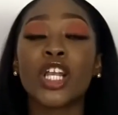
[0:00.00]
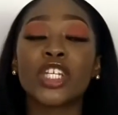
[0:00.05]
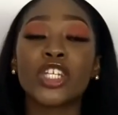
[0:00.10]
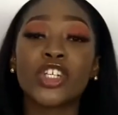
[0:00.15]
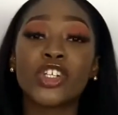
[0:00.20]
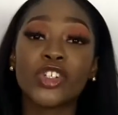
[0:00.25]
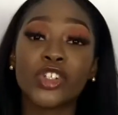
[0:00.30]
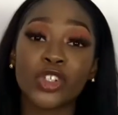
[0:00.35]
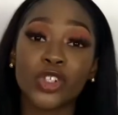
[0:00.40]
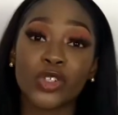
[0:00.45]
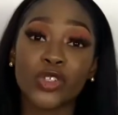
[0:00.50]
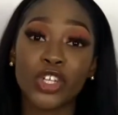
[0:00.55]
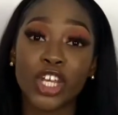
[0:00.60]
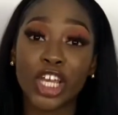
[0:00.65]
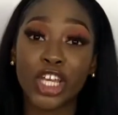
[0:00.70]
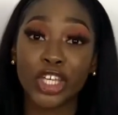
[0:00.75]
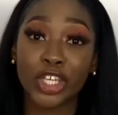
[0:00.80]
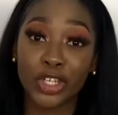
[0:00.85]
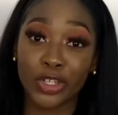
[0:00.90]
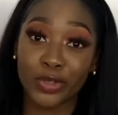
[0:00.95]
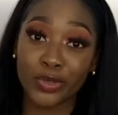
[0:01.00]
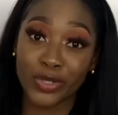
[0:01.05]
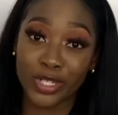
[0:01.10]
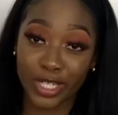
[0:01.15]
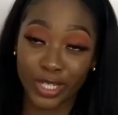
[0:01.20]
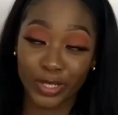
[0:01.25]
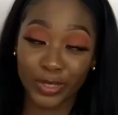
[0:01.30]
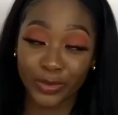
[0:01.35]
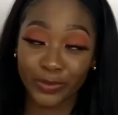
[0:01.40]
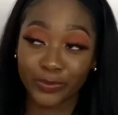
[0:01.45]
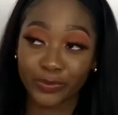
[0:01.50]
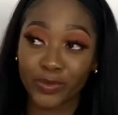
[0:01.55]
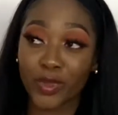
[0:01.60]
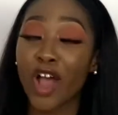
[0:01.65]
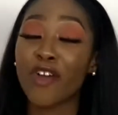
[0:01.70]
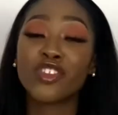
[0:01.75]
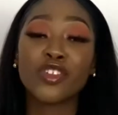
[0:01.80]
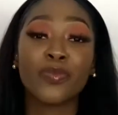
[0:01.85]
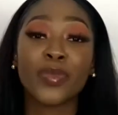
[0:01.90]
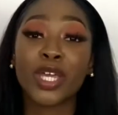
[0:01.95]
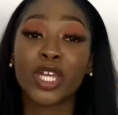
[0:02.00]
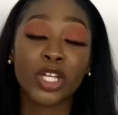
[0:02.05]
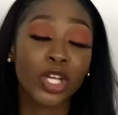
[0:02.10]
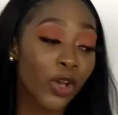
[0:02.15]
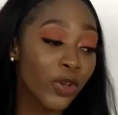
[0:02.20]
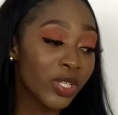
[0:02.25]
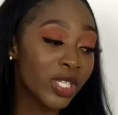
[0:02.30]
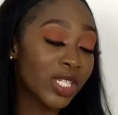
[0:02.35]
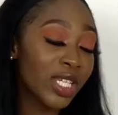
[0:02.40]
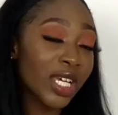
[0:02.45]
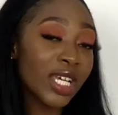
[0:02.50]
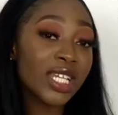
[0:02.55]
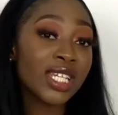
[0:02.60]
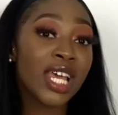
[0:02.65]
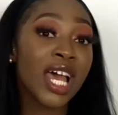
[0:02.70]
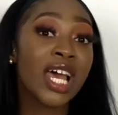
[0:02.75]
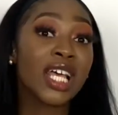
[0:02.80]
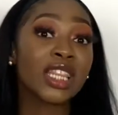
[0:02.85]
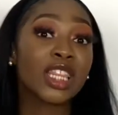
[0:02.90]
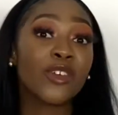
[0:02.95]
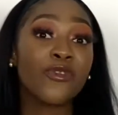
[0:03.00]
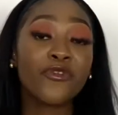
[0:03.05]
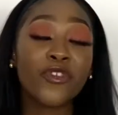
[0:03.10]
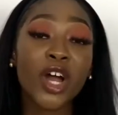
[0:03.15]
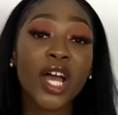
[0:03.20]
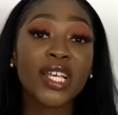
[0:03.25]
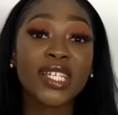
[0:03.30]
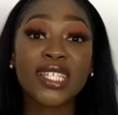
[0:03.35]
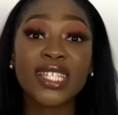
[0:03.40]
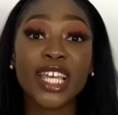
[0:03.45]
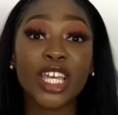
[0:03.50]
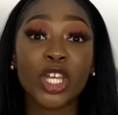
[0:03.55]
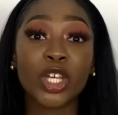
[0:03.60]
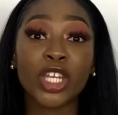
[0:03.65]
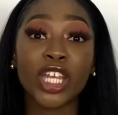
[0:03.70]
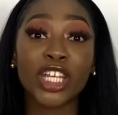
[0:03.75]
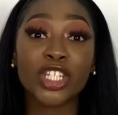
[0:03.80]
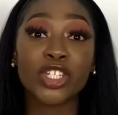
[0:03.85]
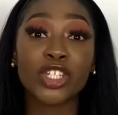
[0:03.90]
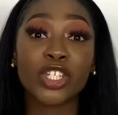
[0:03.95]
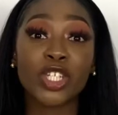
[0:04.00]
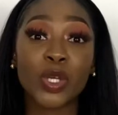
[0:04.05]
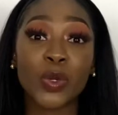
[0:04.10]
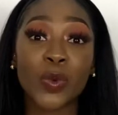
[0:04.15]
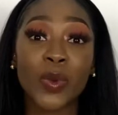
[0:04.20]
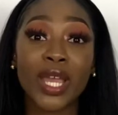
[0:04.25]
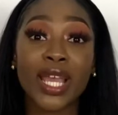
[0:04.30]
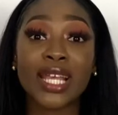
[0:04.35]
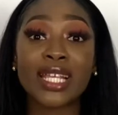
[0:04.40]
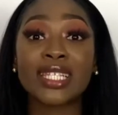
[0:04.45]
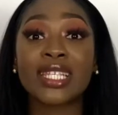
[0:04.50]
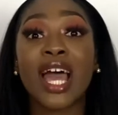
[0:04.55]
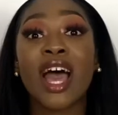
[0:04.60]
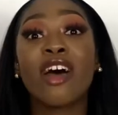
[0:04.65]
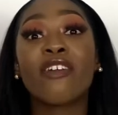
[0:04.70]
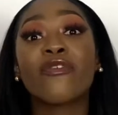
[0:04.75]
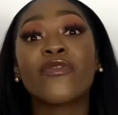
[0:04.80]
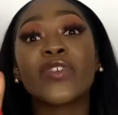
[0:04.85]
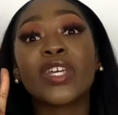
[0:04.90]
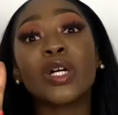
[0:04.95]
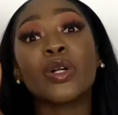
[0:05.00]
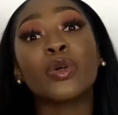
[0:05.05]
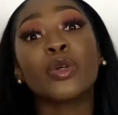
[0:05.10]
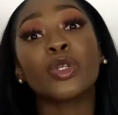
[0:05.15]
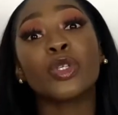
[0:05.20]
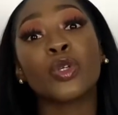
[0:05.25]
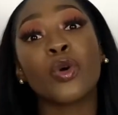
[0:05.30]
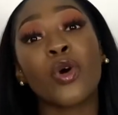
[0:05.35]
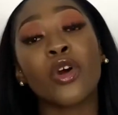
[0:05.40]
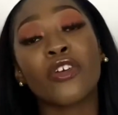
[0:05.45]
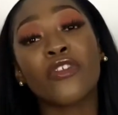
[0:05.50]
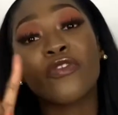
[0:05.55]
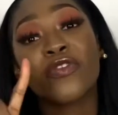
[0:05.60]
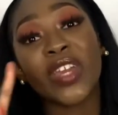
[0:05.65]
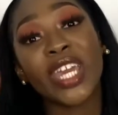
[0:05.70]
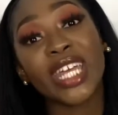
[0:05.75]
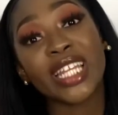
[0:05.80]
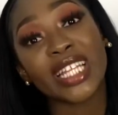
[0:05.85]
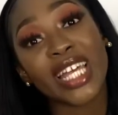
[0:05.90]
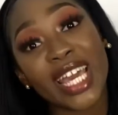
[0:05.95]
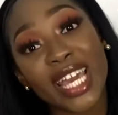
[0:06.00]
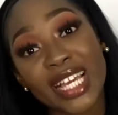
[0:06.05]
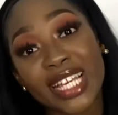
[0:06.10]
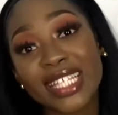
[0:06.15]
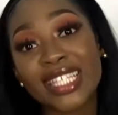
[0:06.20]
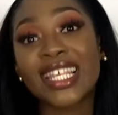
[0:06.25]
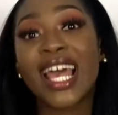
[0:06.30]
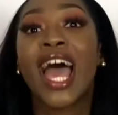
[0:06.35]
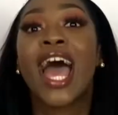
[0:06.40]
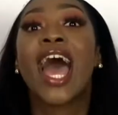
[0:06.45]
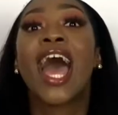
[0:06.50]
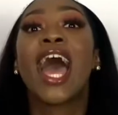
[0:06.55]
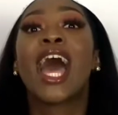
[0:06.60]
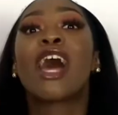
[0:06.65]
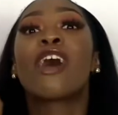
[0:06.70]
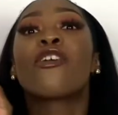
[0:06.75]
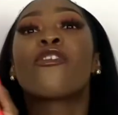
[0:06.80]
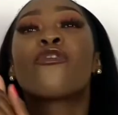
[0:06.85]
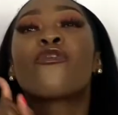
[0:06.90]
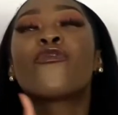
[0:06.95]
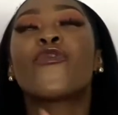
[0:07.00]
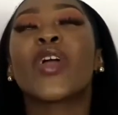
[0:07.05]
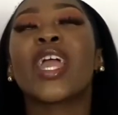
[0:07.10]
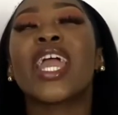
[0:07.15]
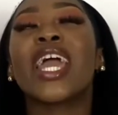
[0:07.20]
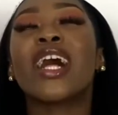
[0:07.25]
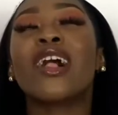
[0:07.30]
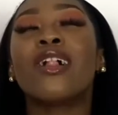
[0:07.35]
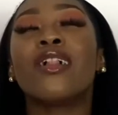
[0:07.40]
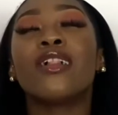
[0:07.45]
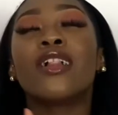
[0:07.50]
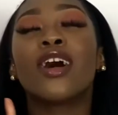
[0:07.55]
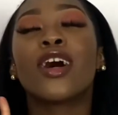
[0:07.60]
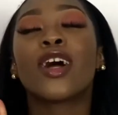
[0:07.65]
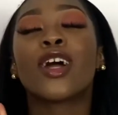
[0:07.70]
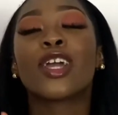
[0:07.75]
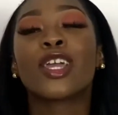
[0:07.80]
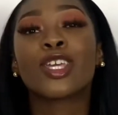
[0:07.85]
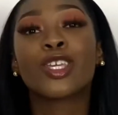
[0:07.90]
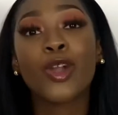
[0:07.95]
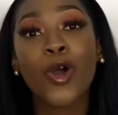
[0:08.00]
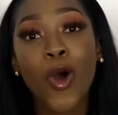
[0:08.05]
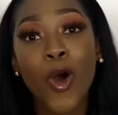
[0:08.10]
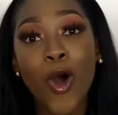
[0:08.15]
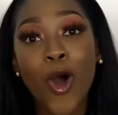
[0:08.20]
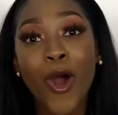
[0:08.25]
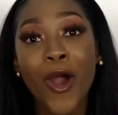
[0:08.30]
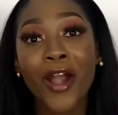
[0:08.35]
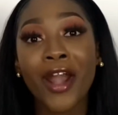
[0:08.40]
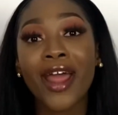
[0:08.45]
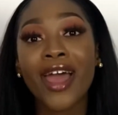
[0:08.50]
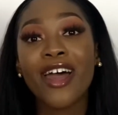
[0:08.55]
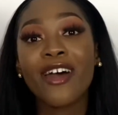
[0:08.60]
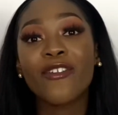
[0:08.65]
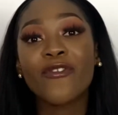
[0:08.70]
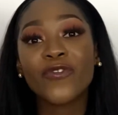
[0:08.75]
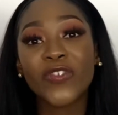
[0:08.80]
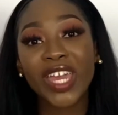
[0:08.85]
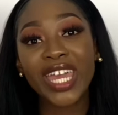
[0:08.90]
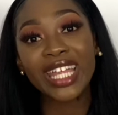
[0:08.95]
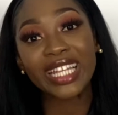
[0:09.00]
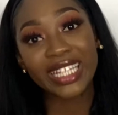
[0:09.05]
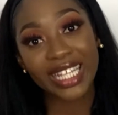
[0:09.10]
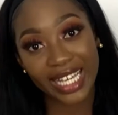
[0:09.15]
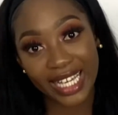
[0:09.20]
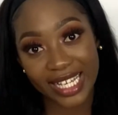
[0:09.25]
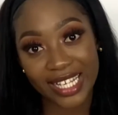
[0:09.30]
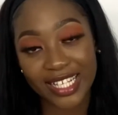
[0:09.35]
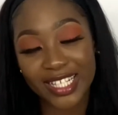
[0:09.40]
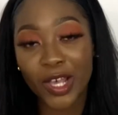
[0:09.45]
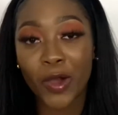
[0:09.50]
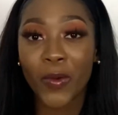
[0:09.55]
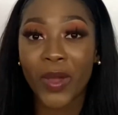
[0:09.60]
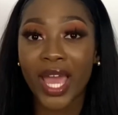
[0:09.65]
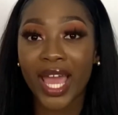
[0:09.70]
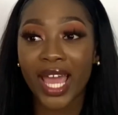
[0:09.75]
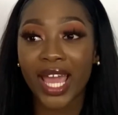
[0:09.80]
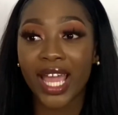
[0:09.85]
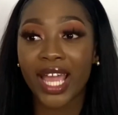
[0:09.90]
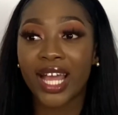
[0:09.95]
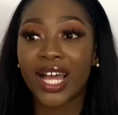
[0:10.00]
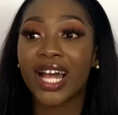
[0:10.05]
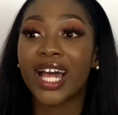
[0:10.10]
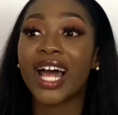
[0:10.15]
should you do? After being ghosted, the first thing you need to do is feel your feelings. Feel your feelings, okay?